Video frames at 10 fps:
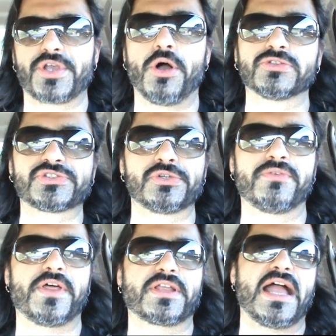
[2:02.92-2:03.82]
there's a whole
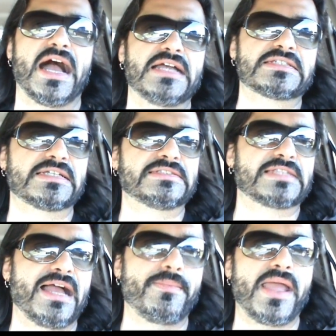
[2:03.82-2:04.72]
slew of other guys,
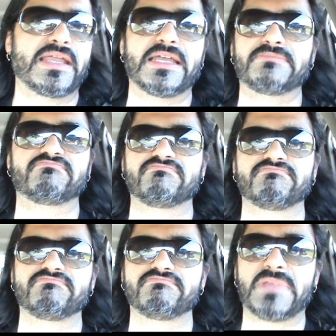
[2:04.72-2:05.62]
because I
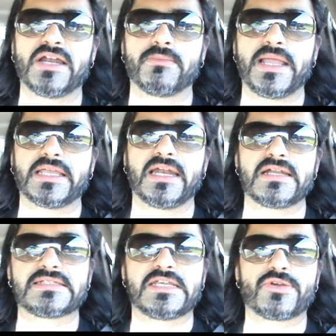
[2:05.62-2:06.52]
don't make it
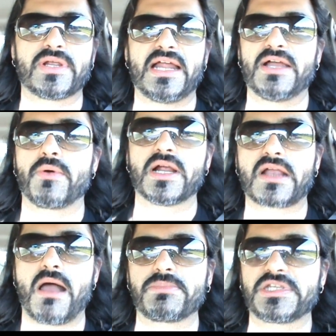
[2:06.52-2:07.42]
any secret. I
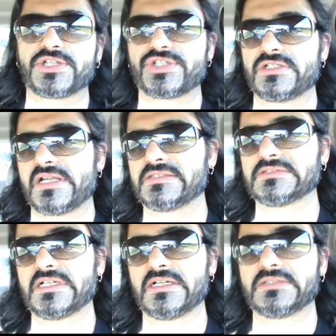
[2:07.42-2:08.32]
want competition,
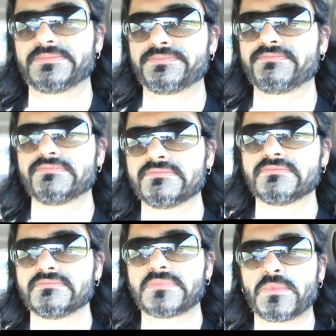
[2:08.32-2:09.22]
and
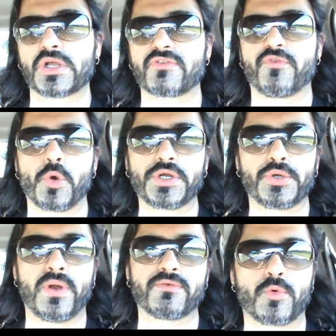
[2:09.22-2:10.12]
I'm looking forward
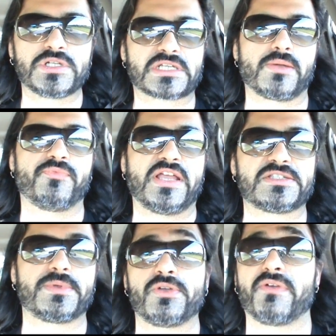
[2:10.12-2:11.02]
to whoever wants to come
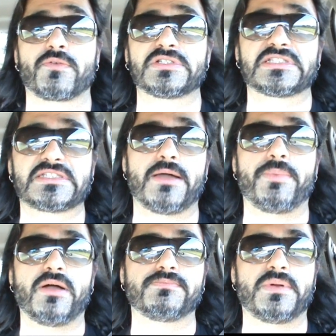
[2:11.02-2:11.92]
face me, whoever wants to
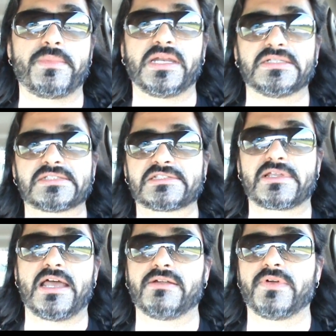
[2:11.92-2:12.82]
step up. I mean, it's
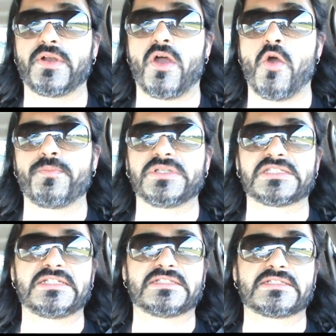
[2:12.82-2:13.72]
kind of an open
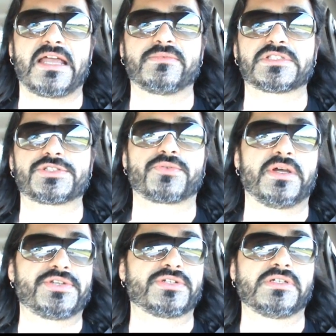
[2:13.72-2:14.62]
season type of
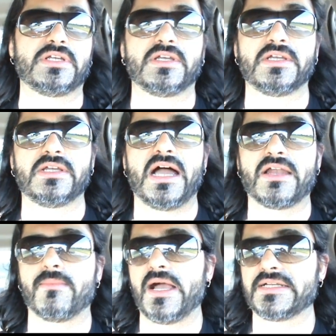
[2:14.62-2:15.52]
situation.
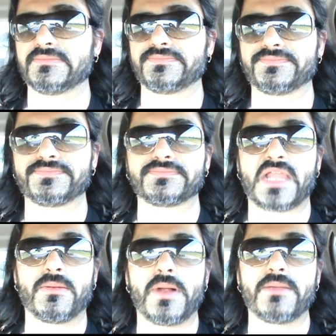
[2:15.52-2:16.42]
I don't mind it.
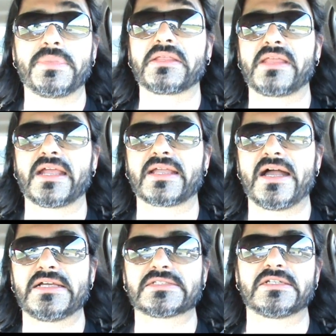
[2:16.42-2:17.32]
I don't mind being that
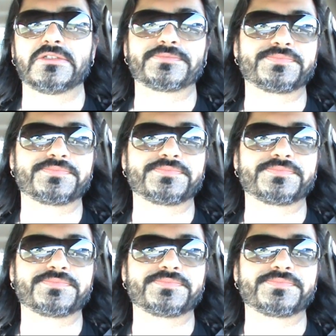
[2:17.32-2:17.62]
guy, so.